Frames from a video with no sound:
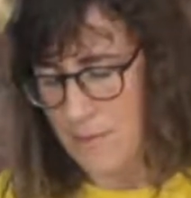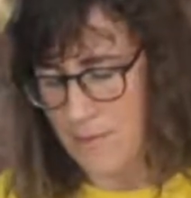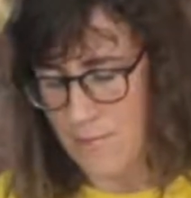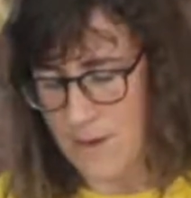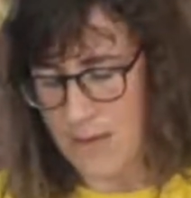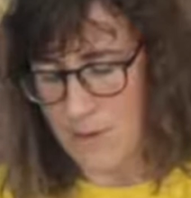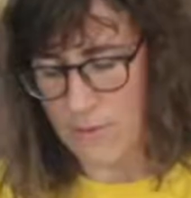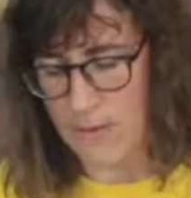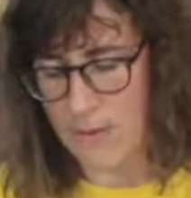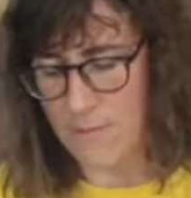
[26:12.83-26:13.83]

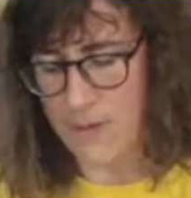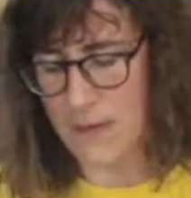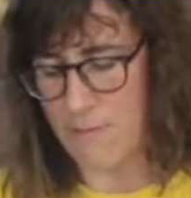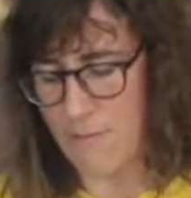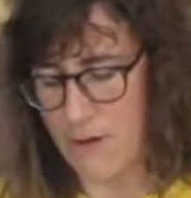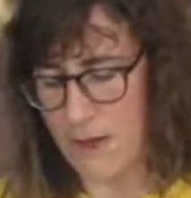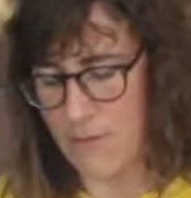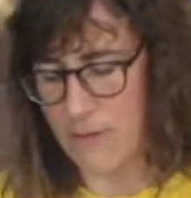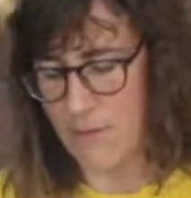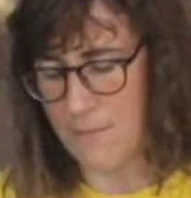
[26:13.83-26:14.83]
Round them and
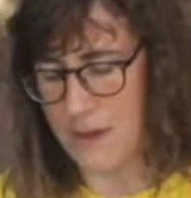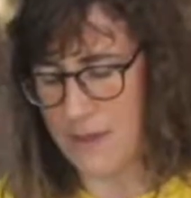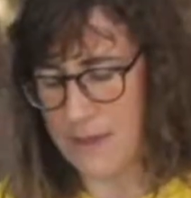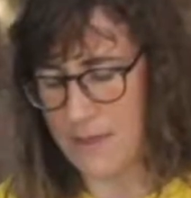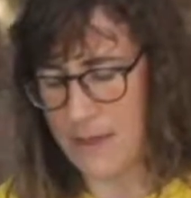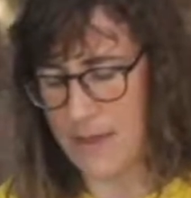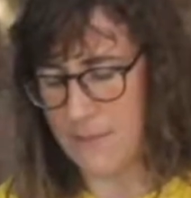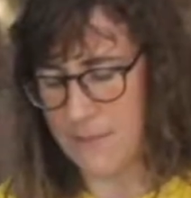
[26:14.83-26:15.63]
round them like that.